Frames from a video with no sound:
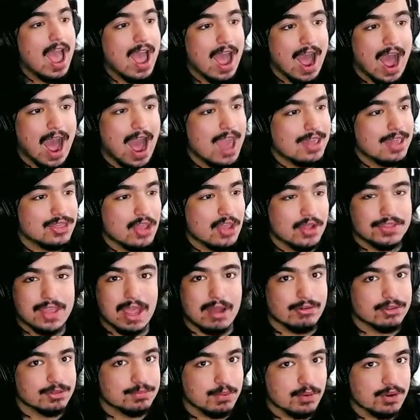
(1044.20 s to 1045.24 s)
I thought that
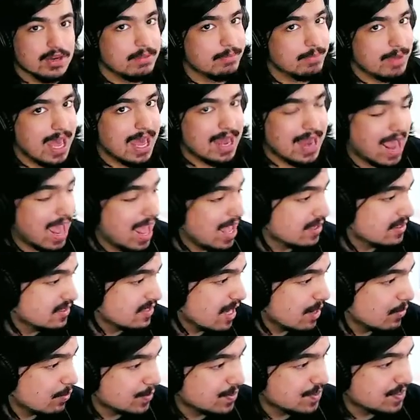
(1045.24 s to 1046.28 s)
was pretty badass.
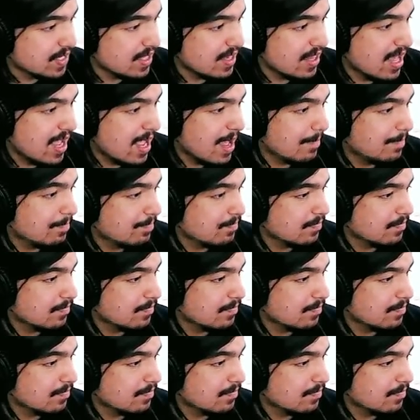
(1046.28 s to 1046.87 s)
I will say that.